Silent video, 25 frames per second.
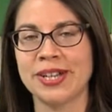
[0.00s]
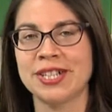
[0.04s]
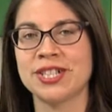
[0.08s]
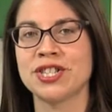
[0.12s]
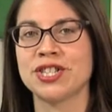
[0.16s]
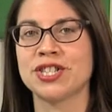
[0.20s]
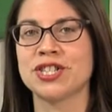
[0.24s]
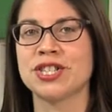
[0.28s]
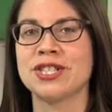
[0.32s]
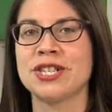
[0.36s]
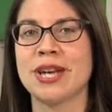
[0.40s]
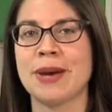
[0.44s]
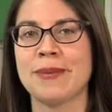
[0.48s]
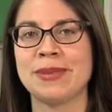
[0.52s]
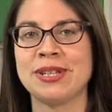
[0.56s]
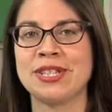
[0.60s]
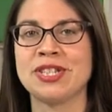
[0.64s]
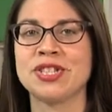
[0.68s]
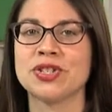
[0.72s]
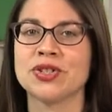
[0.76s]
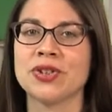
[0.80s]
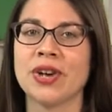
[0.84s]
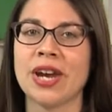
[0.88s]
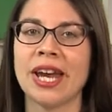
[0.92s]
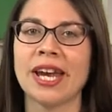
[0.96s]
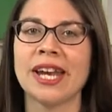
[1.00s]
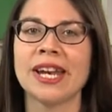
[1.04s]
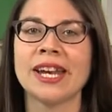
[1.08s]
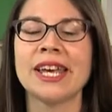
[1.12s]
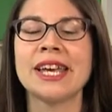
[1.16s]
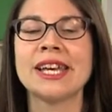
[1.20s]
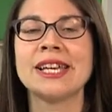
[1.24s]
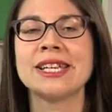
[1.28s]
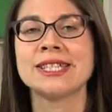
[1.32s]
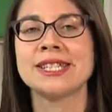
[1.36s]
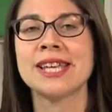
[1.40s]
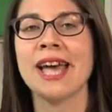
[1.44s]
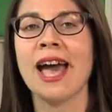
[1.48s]
to demonstrate
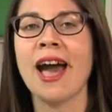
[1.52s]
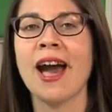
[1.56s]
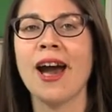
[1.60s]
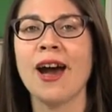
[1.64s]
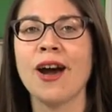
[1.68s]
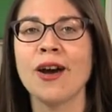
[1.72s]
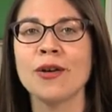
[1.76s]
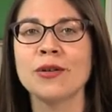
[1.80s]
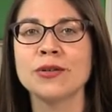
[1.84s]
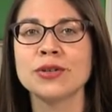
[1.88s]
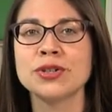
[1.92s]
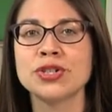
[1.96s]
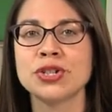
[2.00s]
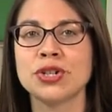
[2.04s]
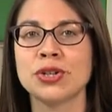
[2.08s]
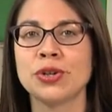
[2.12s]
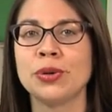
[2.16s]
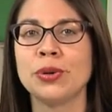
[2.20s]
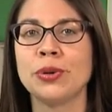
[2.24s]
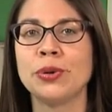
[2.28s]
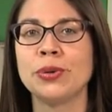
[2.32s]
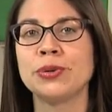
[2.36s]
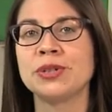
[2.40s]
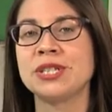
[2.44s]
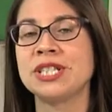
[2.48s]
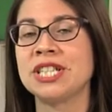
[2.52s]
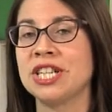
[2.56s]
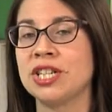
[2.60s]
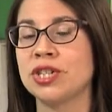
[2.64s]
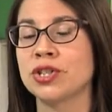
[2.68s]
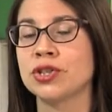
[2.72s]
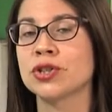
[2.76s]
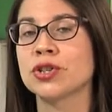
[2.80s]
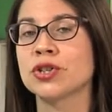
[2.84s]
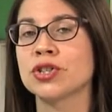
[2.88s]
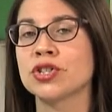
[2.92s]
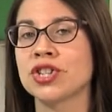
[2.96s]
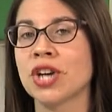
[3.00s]
is how to
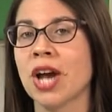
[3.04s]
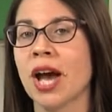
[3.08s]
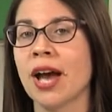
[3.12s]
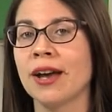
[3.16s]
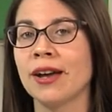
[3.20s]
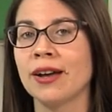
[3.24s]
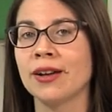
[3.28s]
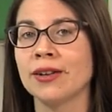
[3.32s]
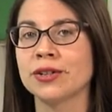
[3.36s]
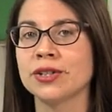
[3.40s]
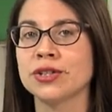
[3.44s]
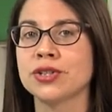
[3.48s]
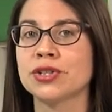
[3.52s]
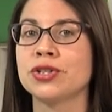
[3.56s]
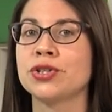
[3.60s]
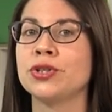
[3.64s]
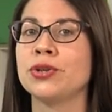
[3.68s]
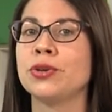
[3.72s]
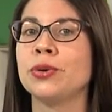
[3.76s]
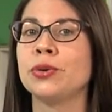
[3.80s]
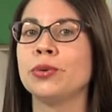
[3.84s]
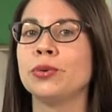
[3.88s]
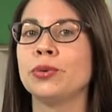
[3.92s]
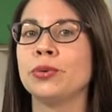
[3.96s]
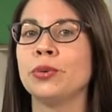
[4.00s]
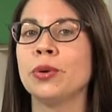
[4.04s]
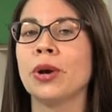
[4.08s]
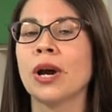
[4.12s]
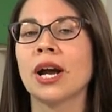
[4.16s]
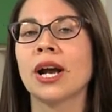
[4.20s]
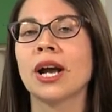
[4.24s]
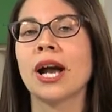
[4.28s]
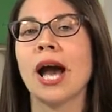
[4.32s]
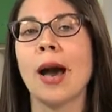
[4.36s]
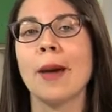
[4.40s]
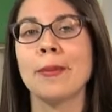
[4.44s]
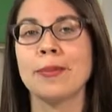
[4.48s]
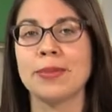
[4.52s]
teach your child to
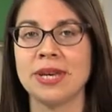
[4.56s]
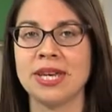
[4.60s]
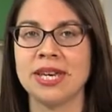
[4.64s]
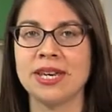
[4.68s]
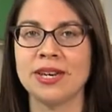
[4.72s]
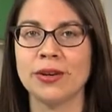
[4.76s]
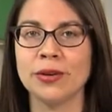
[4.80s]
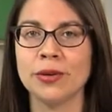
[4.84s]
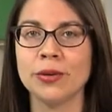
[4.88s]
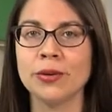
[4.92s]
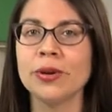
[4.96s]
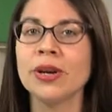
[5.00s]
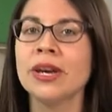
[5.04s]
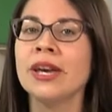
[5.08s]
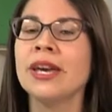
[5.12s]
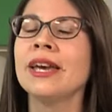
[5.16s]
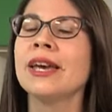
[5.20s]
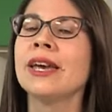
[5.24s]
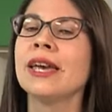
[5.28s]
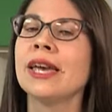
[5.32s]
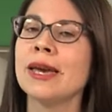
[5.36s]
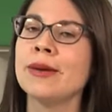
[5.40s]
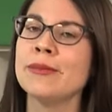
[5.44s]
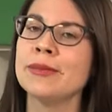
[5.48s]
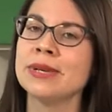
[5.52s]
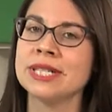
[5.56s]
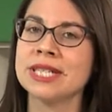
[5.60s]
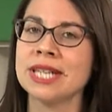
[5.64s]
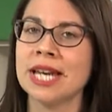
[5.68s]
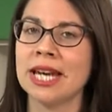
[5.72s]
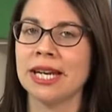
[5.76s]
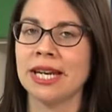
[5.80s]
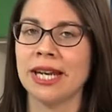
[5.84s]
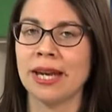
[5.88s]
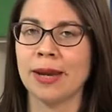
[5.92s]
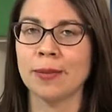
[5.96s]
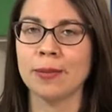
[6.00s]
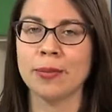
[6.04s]
copy you,
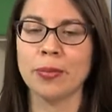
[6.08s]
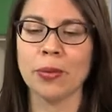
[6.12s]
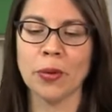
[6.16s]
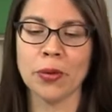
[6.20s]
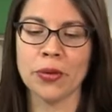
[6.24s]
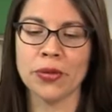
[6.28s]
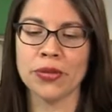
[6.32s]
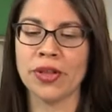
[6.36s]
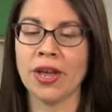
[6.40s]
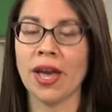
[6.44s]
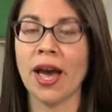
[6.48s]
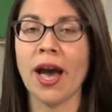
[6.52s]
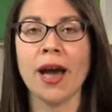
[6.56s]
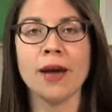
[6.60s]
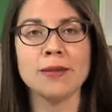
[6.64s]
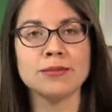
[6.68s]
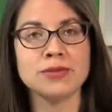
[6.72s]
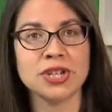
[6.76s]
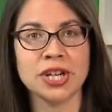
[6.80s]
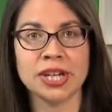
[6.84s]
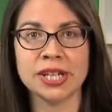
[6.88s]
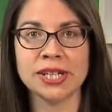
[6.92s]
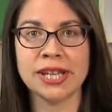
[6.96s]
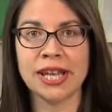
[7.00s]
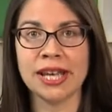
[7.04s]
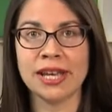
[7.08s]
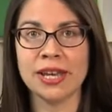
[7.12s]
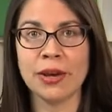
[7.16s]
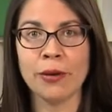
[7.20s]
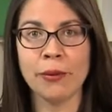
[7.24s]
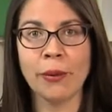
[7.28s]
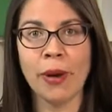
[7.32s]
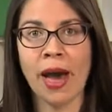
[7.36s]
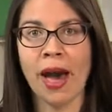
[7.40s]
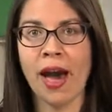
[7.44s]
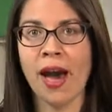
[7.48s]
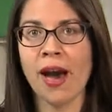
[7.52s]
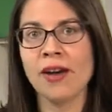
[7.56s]
imitating both the object that you
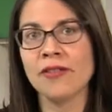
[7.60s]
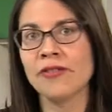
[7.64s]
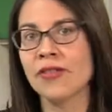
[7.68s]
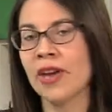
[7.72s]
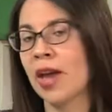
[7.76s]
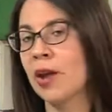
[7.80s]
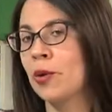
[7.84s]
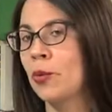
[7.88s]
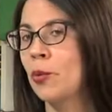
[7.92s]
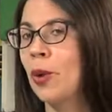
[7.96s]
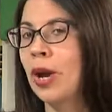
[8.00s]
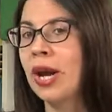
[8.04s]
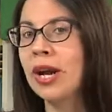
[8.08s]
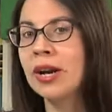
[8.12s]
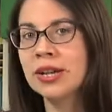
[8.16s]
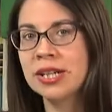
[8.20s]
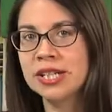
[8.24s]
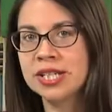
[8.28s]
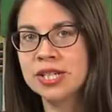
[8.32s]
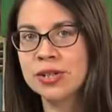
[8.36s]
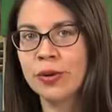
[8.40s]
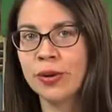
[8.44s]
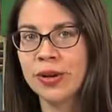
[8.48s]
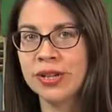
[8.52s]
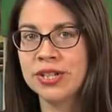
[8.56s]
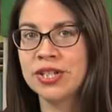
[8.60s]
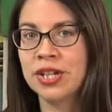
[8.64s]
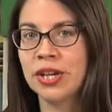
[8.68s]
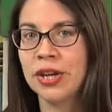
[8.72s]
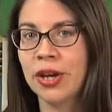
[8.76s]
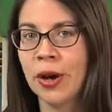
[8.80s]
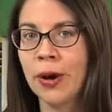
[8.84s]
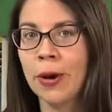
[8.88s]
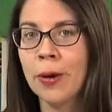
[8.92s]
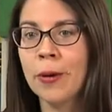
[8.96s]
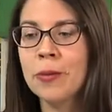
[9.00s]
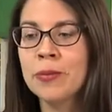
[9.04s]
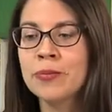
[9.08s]
have and where it's going to
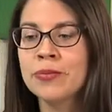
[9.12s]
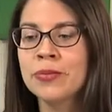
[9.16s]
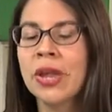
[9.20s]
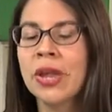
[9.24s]
go.